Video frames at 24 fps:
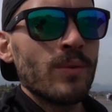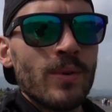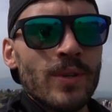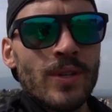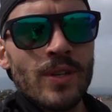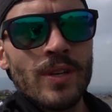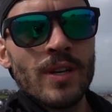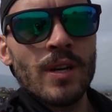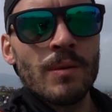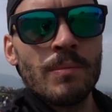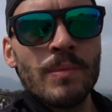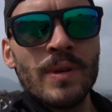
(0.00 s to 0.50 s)
when
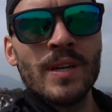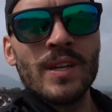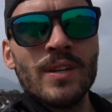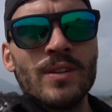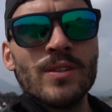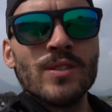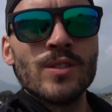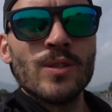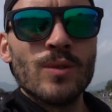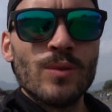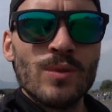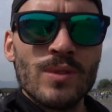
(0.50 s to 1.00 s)
you come
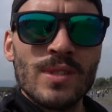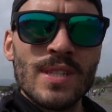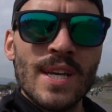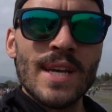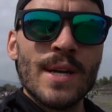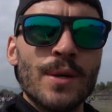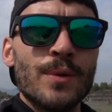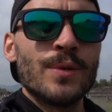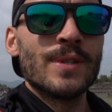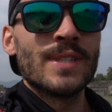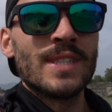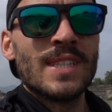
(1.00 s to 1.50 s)
here to
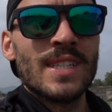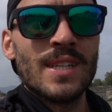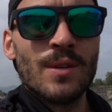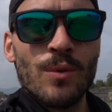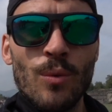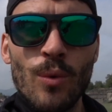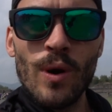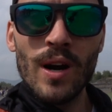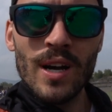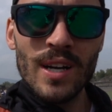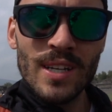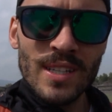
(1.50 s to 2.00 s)

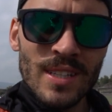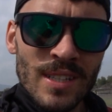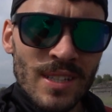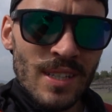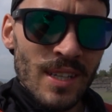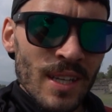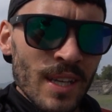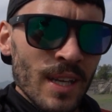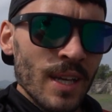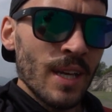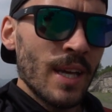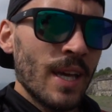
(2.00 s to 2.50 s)
Teotihuacan.
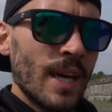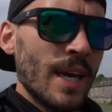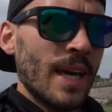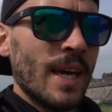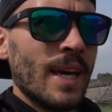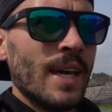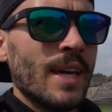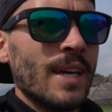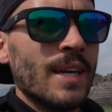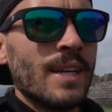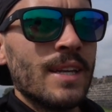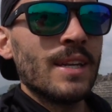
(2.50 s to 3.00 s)

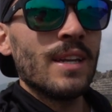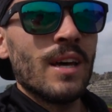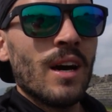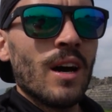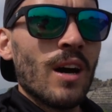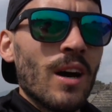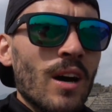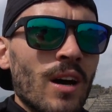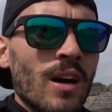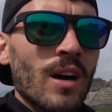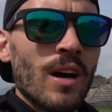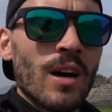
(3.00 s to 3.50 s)
And
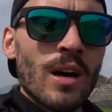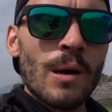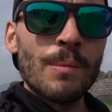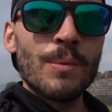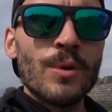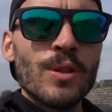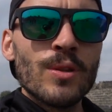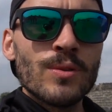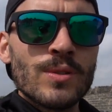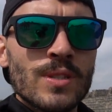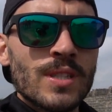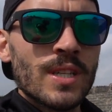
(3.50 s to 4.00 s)
a couple
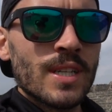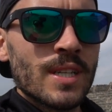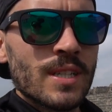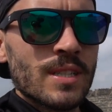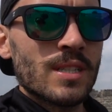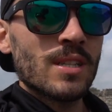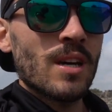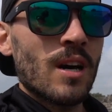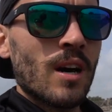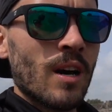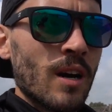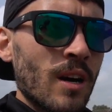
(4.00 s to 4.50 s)
of those
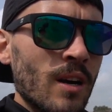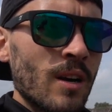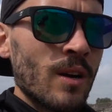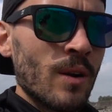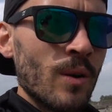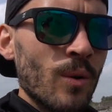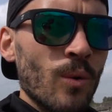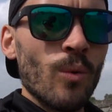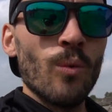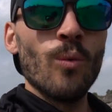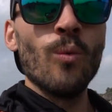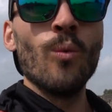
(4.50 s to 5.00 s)
things are,
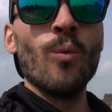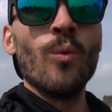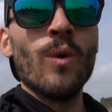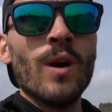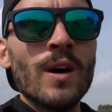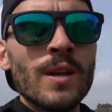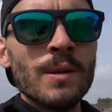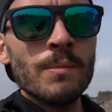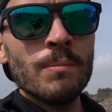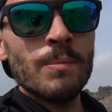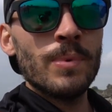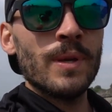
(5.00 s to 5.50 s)

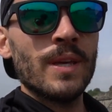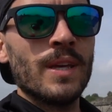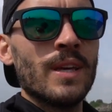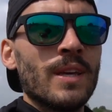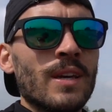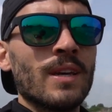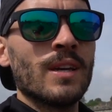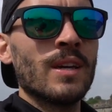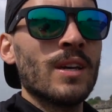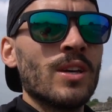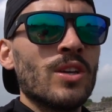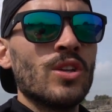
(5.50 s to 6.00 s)
one
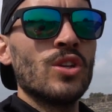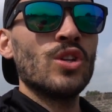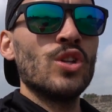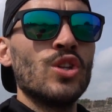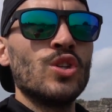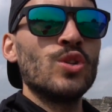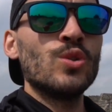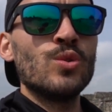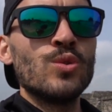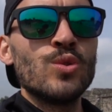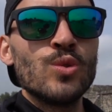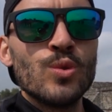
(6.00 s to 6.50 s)
being,
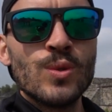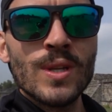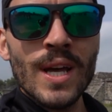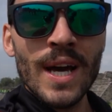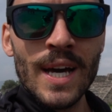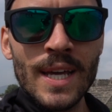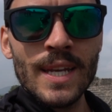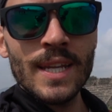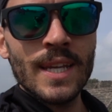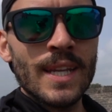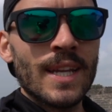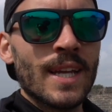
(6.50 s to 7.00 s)
you do
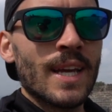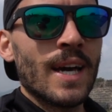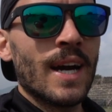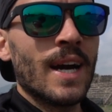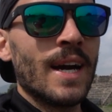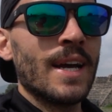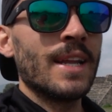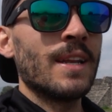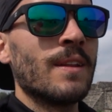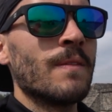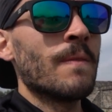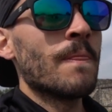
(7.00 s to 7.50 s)
not need a
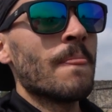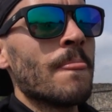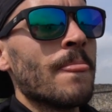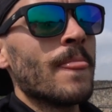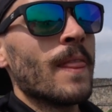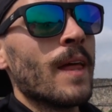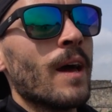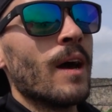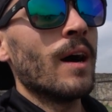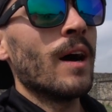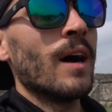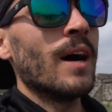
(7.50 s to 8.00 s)
guide.
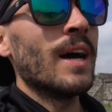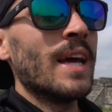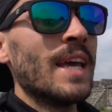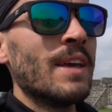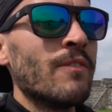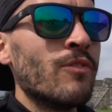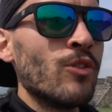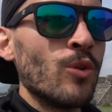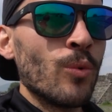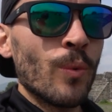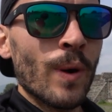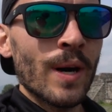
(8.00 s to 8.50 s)

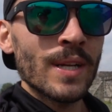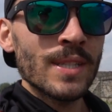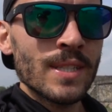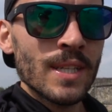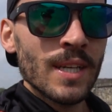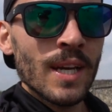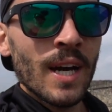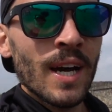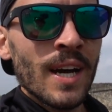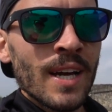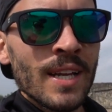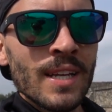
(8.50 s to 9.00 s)
If you want a
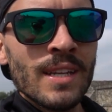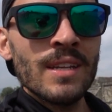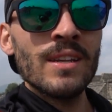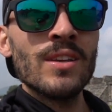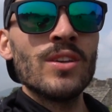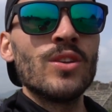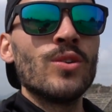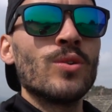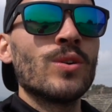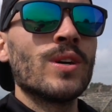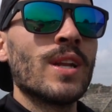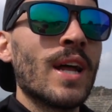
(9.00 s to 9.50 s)
guide,
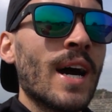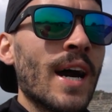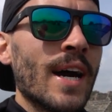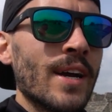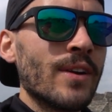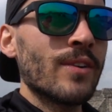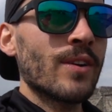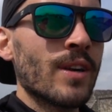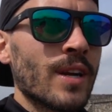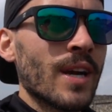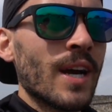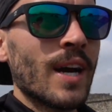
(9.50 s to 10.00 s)
you can
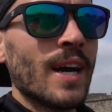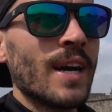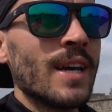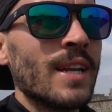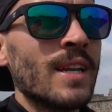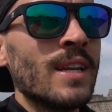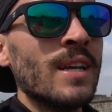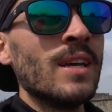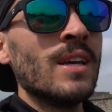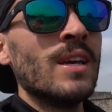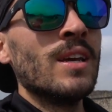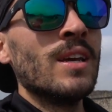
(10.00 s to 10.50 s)
hire a guide.